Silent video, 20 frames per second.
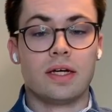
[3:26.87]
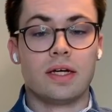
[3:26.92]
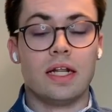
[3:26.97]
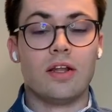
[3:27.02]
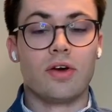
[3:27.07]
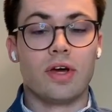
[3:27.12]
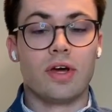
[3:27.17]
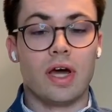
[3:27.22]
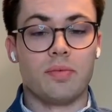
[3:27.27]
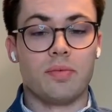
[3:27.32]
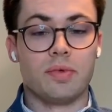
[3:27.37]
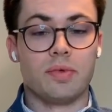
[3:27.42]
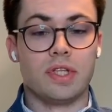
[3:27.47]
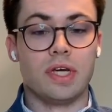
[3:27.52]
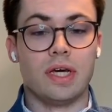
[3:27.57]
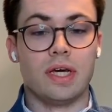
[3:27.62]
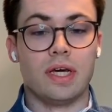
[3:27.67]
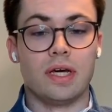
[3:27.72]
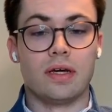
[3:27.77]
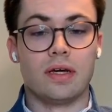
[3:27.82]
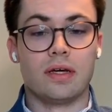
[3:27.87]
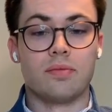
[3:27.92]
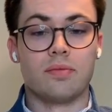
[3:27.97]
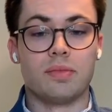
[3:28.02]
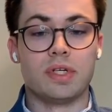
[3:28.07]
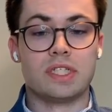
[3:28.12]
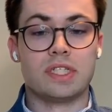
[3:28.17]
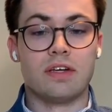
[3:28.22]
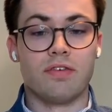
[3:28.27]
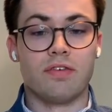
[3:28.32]
look up the
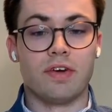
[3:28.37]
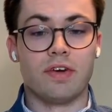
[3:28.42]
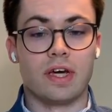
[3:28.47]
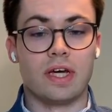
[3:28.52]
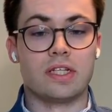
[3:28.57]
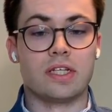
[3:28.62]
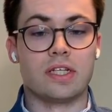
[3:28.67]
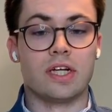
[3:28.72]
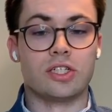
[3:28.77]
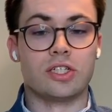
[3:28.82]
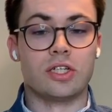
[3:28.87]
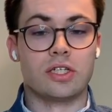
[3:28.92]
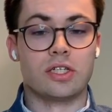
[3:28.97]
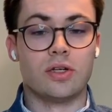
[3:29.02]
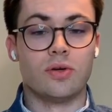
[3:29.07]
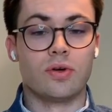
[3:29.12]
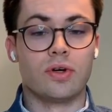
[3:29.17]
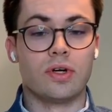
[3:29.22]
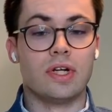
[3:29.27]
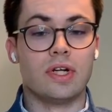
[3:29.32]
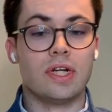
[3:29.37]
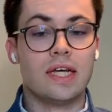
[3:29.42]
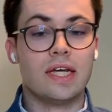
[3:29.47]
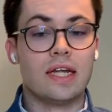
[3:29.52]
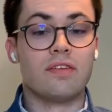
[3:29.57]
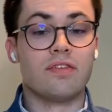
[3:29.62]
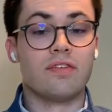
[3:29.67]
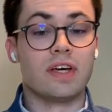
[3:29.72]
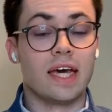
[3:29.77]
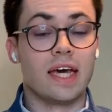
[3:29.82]
specific international token
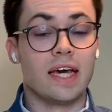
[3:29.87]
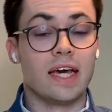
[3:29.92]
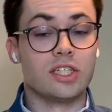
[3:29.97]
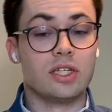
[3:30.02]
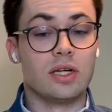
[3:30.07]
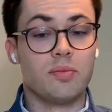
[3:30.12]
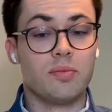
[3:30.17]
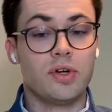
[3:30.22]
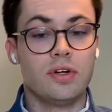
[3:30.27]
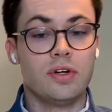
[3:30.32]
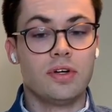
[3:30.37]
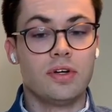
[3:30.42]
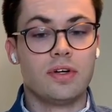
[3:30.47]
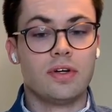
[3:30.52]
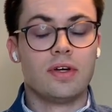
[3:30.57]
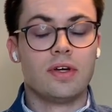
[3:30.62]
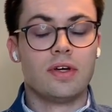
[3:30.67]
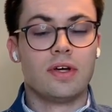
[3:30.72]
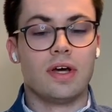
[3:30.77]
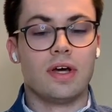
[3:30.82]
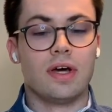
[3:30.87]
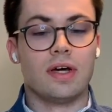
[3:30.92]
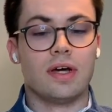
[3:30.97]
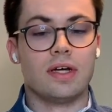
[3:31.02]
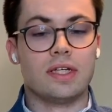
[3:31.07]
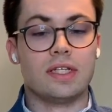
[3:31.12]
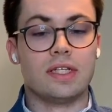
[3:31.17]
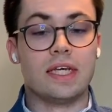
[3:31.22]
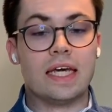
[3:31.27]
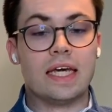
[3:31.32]
identification number,
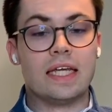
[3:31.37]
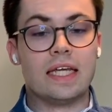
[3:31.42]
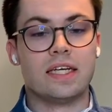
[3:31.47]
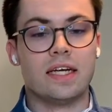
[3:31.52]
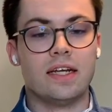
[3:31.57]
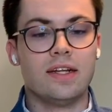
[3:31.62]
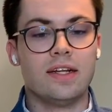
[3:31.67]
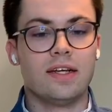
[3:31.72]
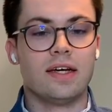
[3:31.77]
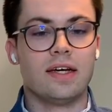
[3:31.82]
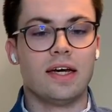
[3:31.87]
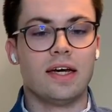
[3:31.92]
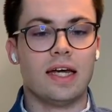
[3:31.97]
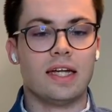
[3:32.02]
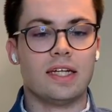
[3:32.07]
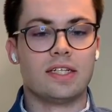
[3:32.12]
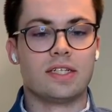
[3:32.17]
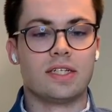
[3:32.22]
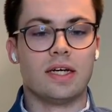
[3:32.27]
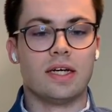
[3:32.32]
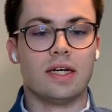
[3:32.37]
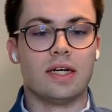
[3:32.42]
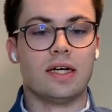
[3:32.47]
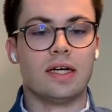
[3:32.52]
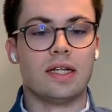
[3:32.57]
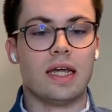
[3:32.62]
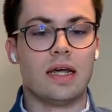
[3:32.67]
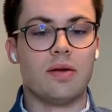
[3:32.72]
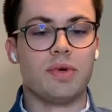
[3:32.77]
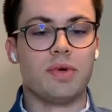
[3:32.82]
the ETIN, and
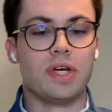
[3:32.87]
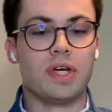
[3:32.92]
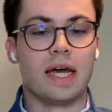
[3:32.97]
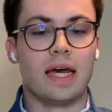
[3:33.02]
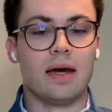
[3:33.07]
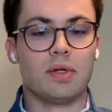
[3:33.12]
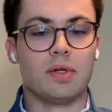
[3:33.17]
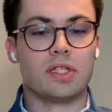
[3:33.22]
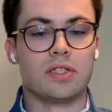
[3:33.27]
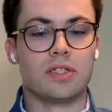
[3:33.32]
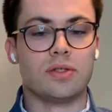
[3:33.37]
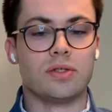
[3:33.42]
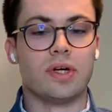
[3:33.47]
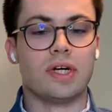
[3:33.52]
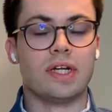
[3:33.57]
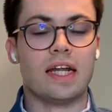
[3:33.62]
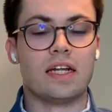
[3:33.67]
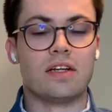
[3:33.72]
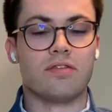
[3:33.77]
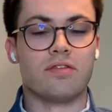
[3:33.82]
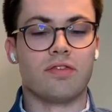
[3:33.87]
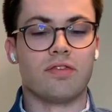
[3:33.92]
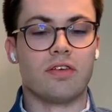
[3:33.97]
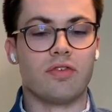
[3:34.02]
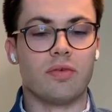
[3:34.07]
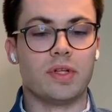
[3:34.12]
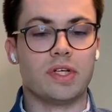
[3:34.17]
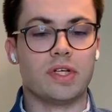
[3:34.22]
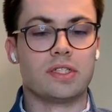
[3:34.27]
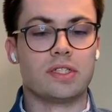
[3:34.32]
then being able to identify
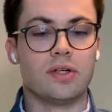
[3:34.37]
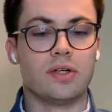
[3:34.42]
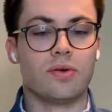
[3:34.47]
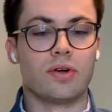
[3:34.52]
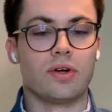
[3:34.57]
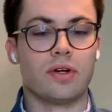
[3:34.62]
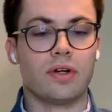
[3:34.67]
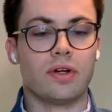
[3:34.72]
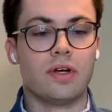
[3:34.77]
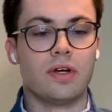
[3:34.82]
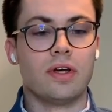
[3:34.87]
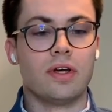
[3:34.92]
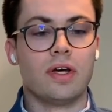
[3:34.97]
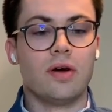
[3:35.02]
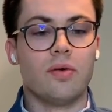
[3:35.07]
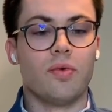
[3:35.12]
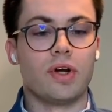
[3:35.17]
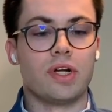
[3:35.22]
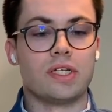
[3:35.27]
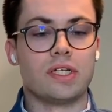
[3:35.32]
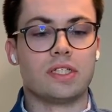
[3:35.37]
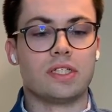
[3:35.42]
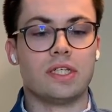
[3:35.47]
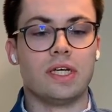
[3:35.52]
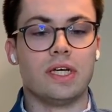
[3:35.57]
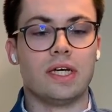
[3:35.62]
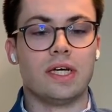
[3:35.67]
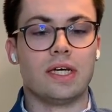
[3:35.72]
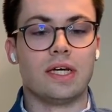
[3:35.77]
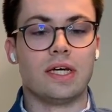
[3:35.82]
from this token what is
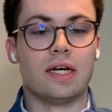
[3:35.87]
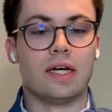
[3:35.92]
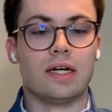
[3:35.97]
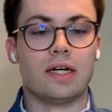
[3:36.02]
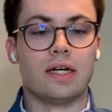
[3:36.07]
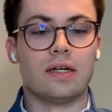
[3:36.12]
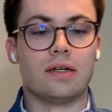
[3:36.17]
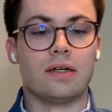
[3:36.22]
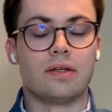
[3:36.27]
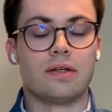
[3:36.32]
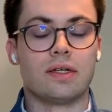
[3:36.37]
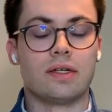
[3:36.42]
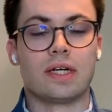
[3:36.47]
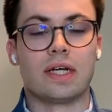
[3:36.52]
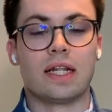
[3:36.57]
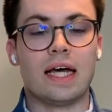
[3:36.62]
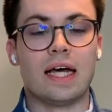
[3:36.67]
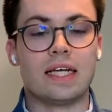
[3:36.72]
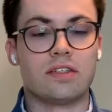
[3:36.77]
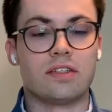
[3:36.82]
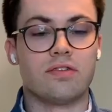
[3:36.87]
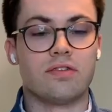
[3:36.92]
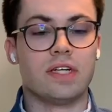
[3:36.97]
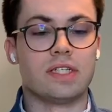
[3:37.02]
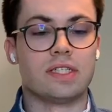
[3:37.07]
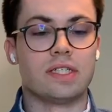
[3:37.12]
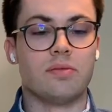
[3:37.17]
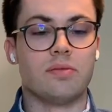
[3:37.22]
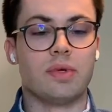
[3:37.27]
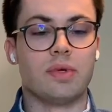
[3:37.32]
the class of
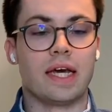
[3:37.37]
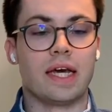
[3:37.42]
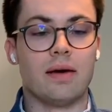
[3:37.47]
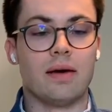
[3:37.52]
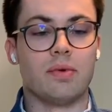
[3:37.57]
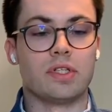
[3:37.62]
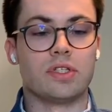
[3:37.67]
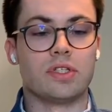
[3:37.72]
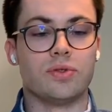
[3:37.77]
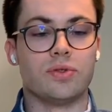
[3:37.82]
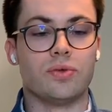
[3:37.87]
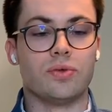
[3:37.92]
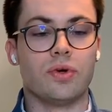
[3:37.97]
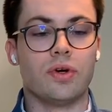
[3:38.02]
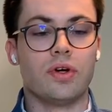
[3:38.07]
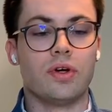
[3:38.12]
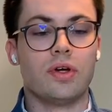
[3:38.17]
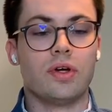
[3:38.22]
this, and being able to